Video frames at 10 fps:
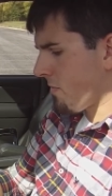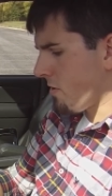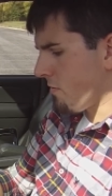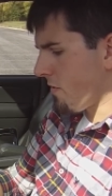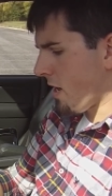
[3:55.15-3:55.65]

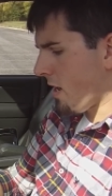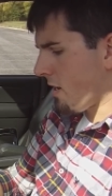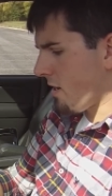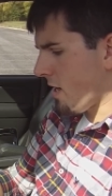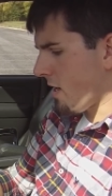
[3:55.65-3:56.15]
you've
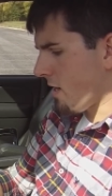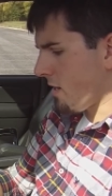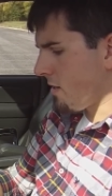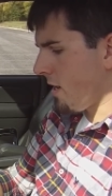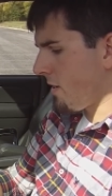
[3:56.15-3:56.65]
got
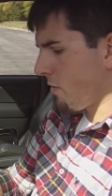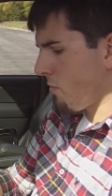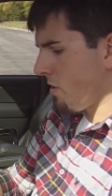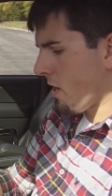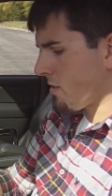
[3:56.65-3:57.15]
a
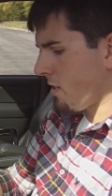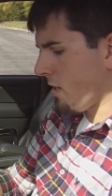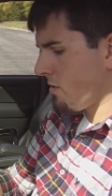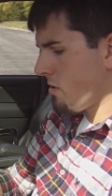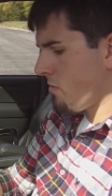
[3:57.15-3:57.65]
93
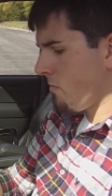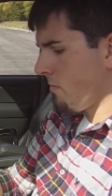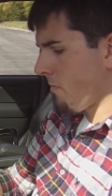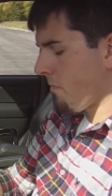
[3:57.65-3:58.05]
octane tune,